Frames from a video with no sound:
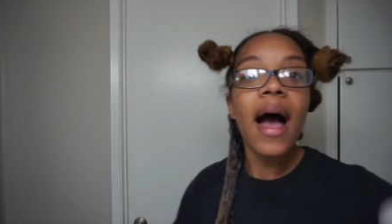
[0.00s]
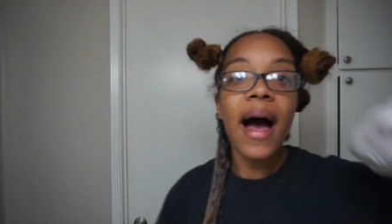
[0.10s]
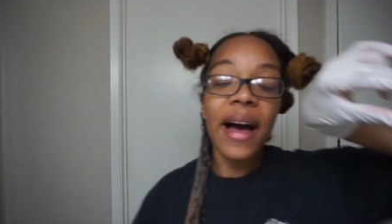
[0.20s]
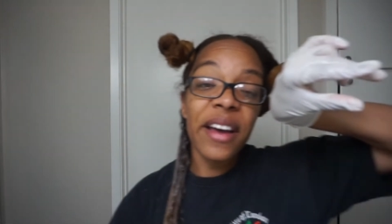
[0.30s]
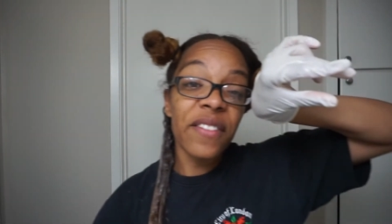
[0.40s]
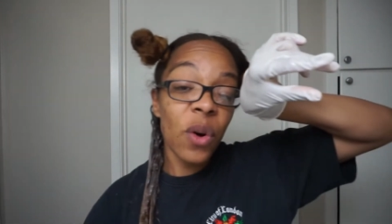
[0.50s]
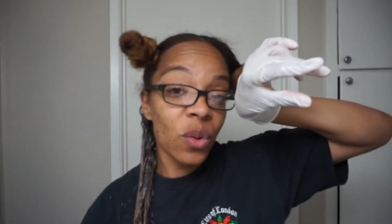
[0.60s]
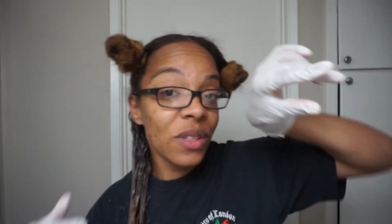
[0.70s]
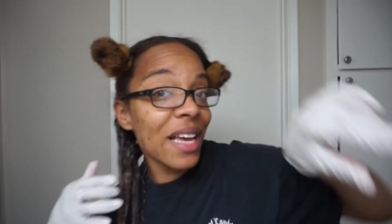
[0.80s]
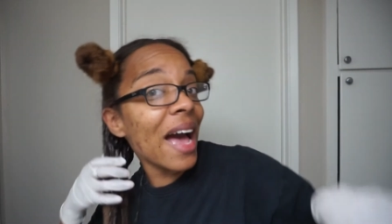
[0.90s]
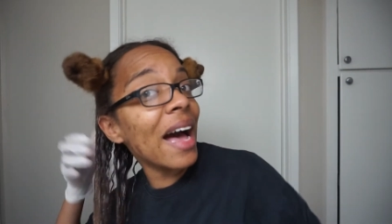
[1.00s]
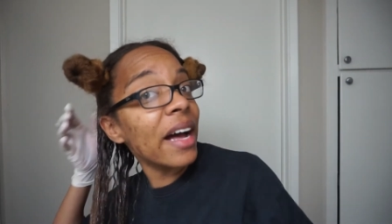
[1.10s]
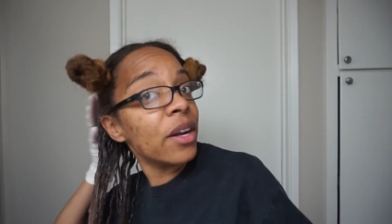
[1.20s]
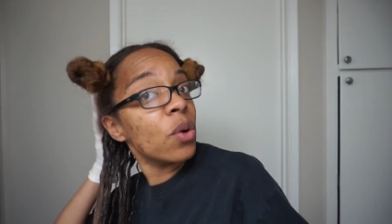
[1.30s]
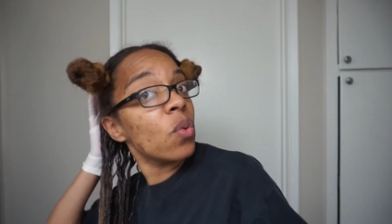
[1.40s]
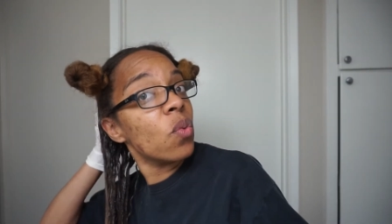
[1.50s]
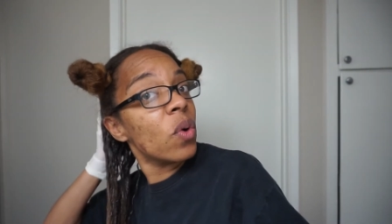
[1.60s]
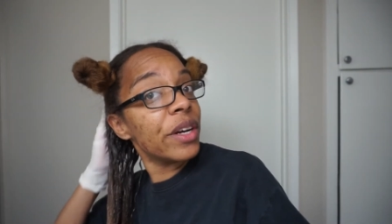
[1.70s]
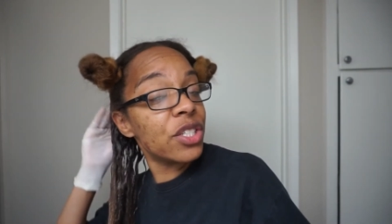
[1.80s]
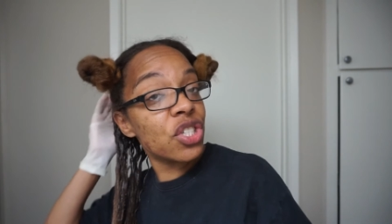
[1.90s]
I've only had
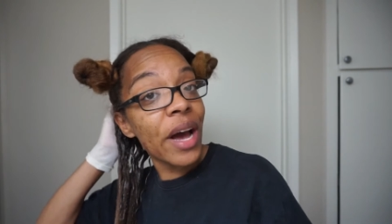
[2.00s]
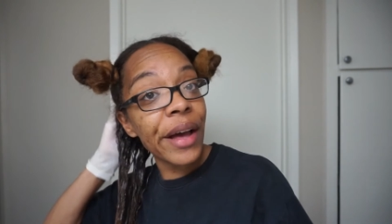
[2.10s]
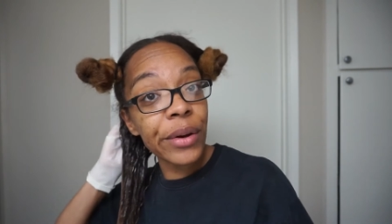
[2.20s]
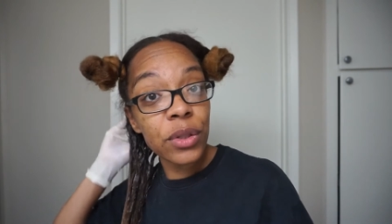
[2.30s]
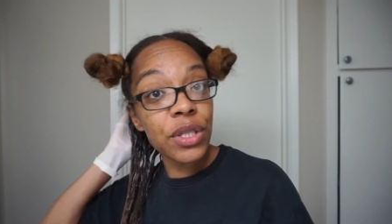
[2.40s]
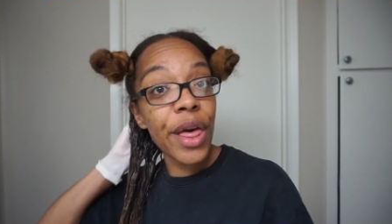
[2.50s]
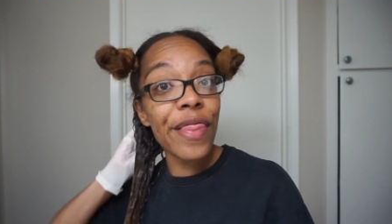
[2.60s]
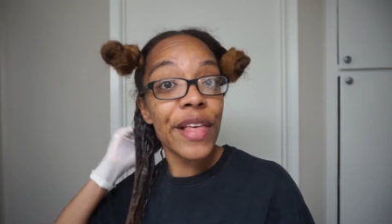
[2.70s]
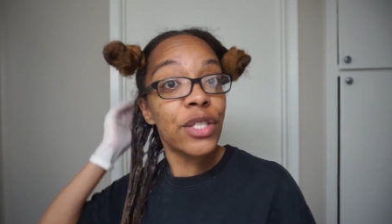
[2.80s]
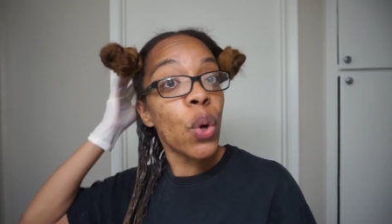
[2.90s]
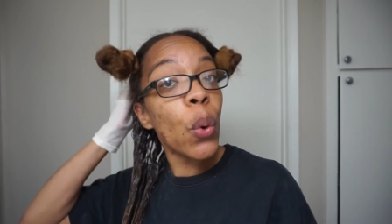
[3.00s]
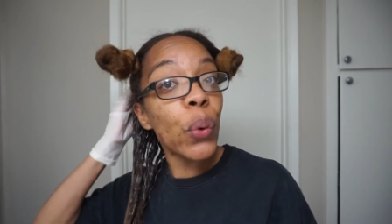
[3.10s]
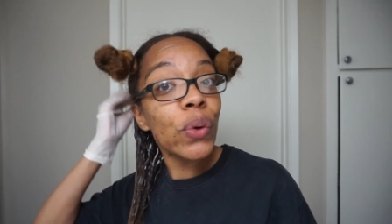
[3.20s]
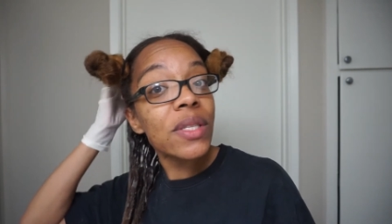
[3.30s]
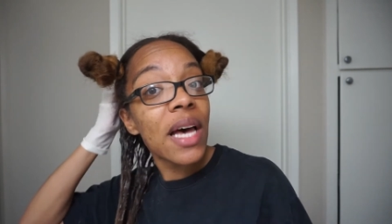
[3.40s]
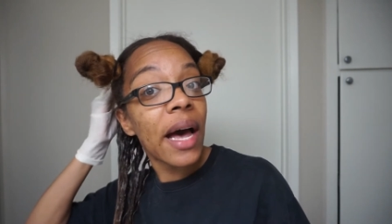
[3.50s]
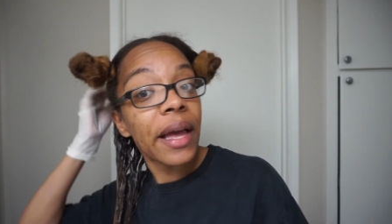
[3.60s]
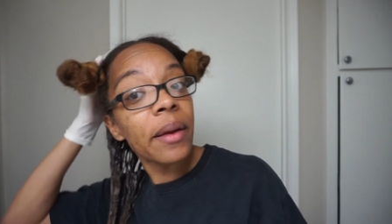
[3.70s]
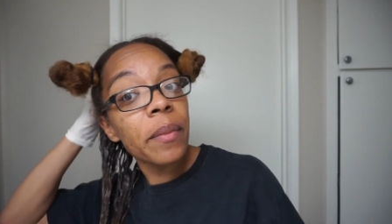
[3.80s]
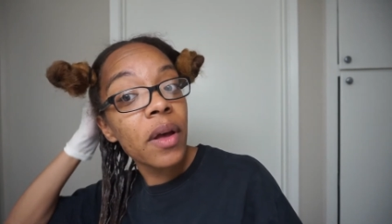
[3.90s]
1 child this whole
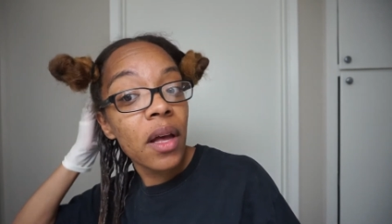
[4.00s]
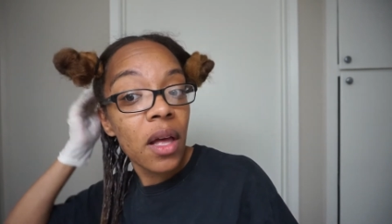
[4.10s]
time.